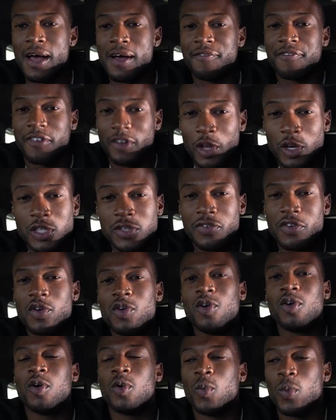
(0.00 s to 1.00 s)
For those of you
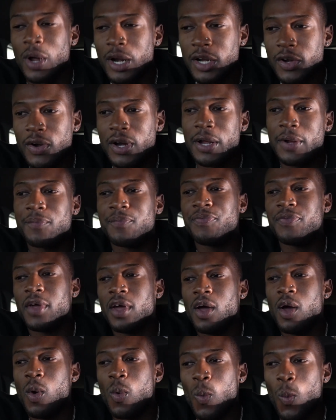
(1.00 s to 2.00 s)
who are wondering
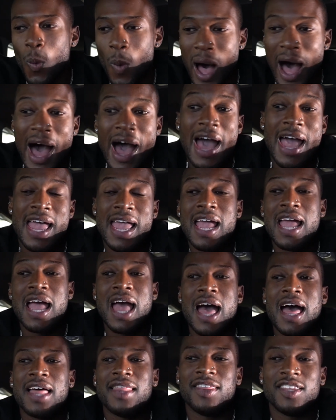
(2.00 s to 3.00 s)
why
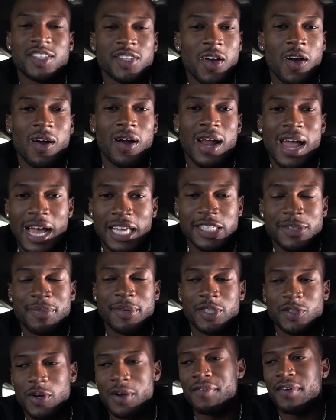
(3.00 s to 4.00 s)
this car hasn't
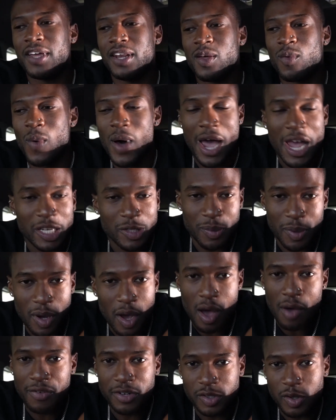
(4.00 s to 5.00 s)
been driven and why it's been
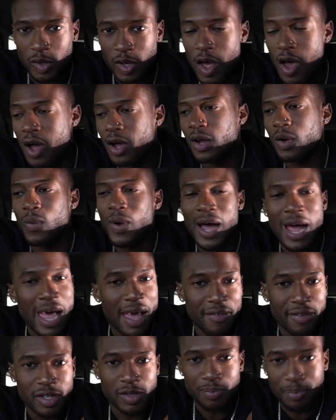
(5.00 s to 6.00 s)
gone for so long, why I
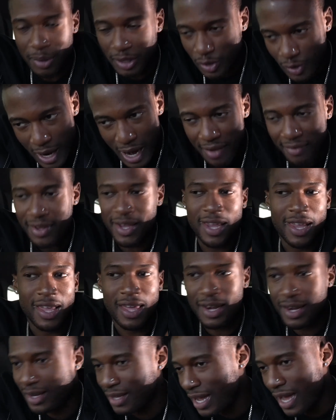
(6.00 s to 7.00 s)
haven't been driving
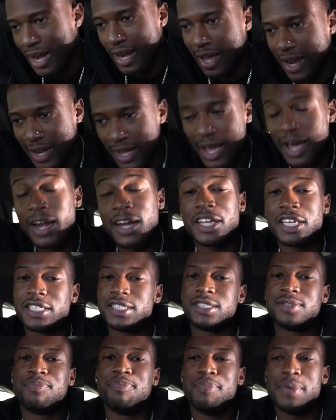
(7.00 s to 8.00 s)
it, yada yada yada,
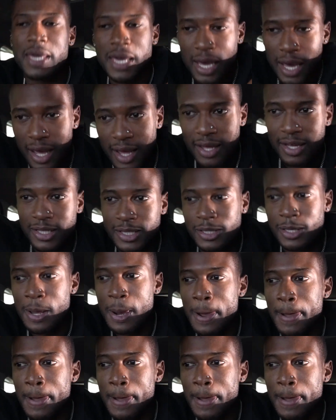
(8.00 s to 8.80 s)
it's because,